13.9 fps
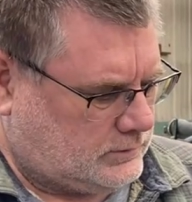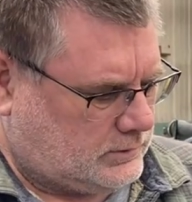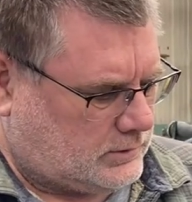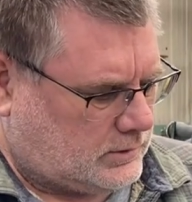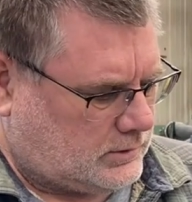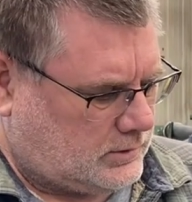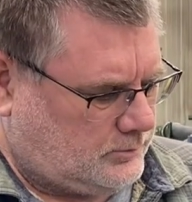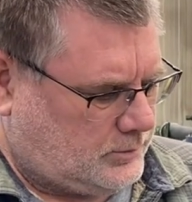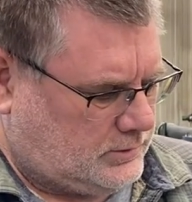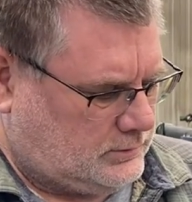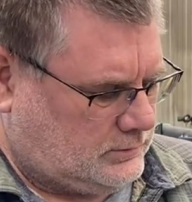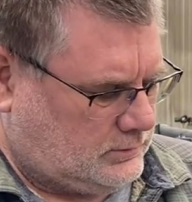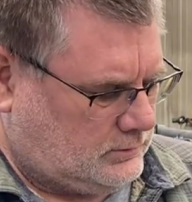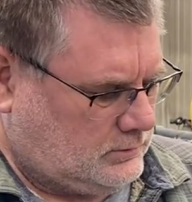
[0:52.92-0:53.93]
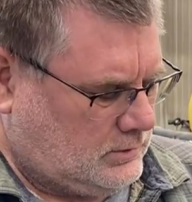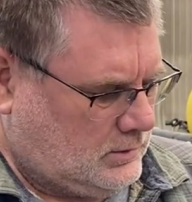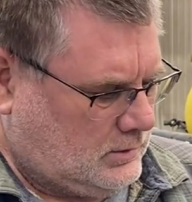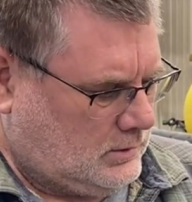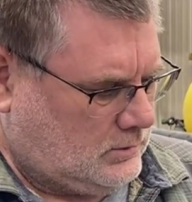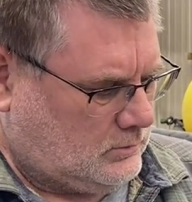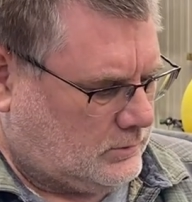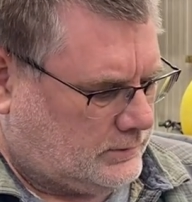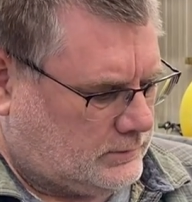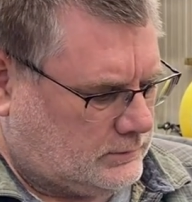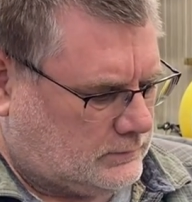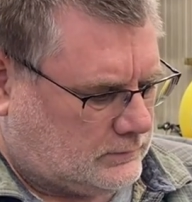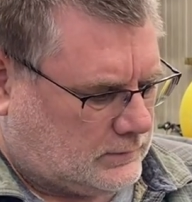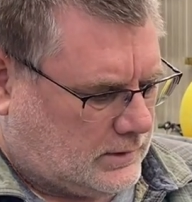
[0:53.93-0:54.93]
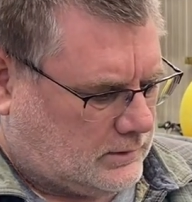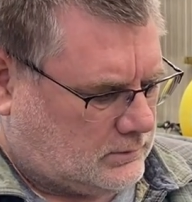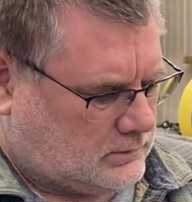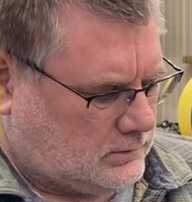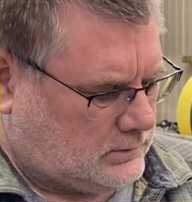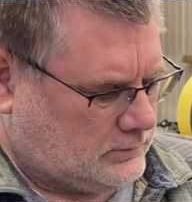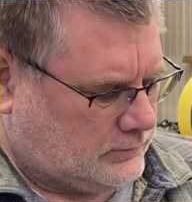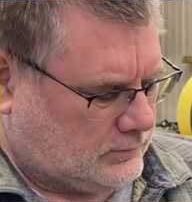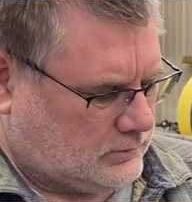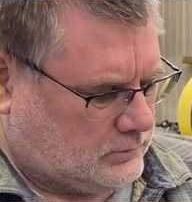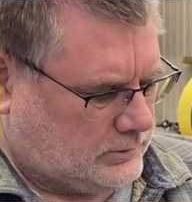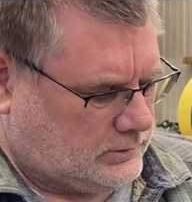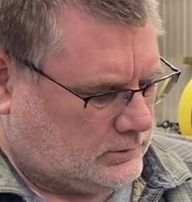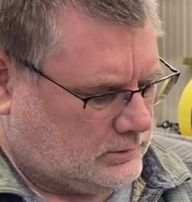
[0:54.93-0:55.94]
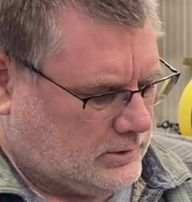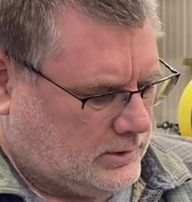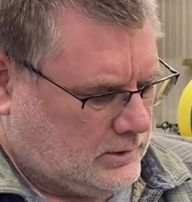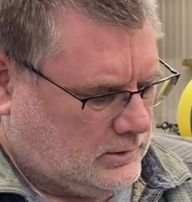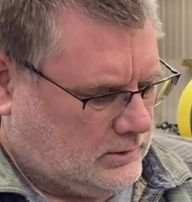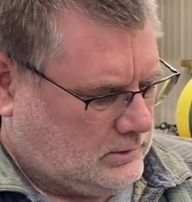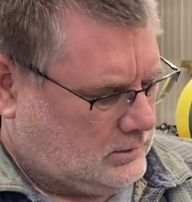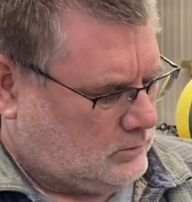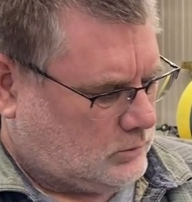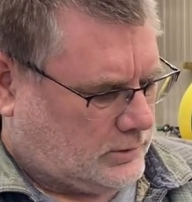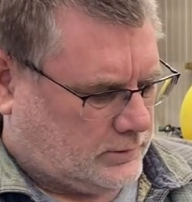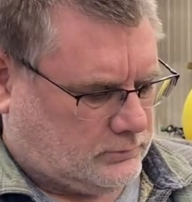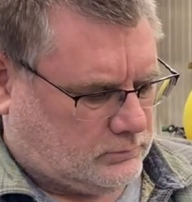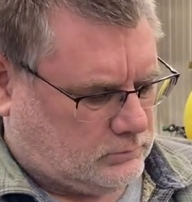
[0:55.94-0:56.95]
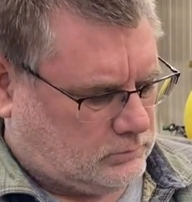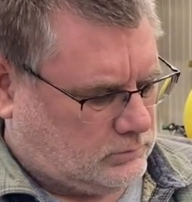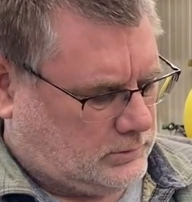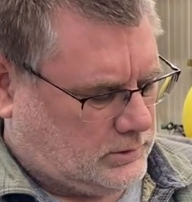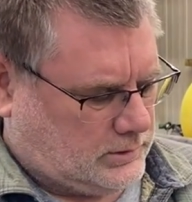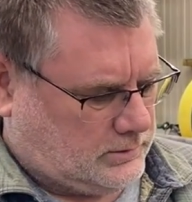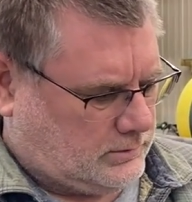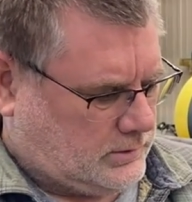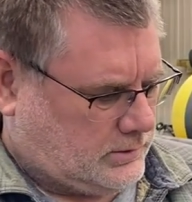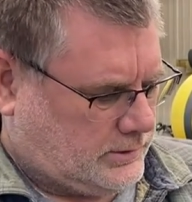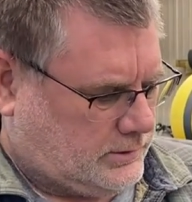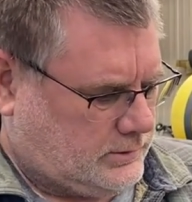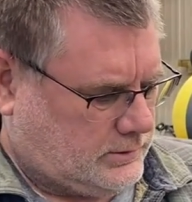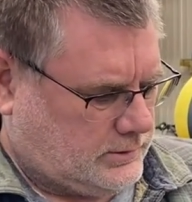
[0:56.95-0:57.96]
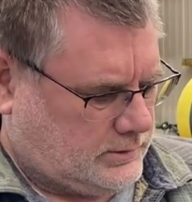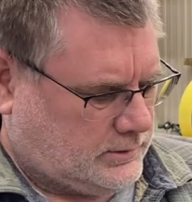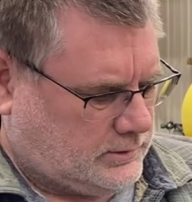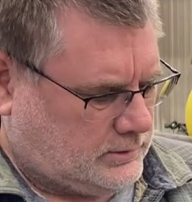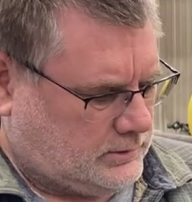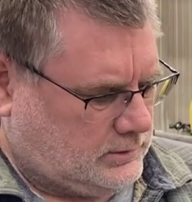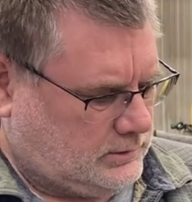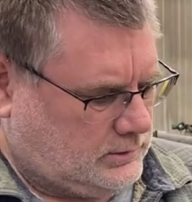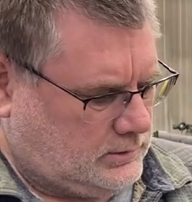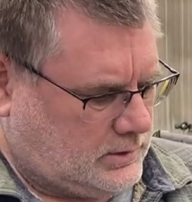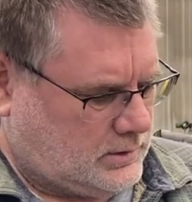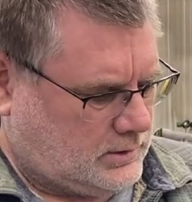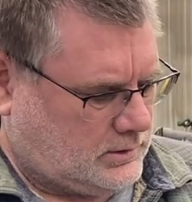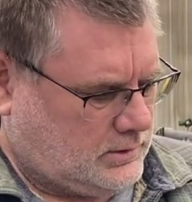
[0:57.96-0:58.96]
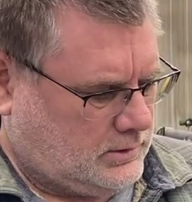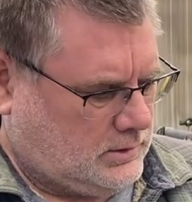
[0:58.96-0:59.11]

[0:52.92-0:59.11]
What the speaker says: in our opinion, with this style closing wheel. It works really, really good in the